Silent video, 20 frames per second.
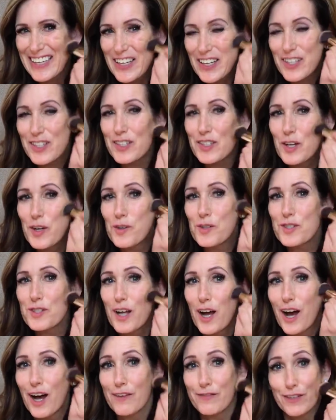It's so
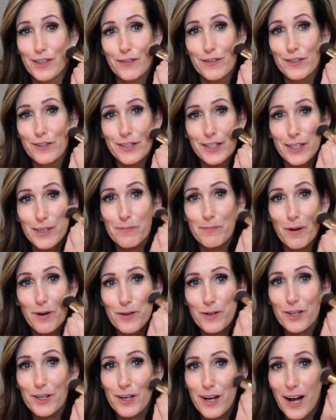soft. If you did
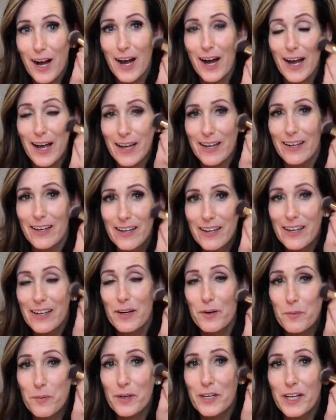poke your eye,
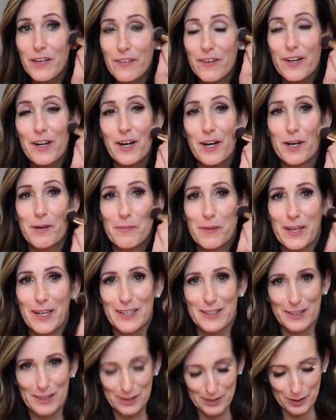it wouldn't even hurt
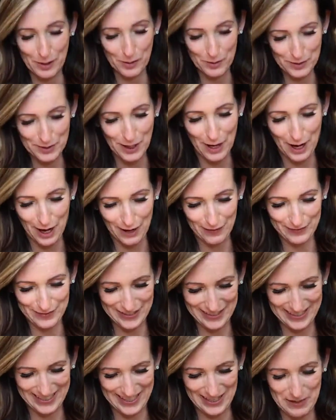because it's so soft.
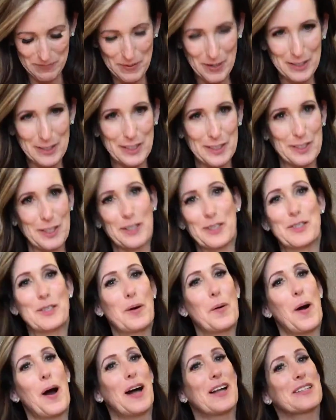The brushes are so
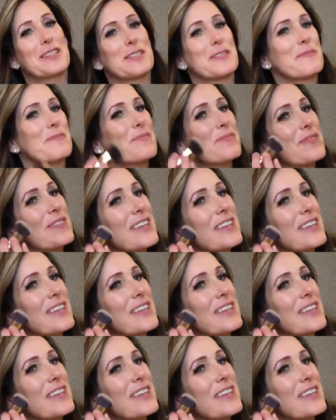awesome.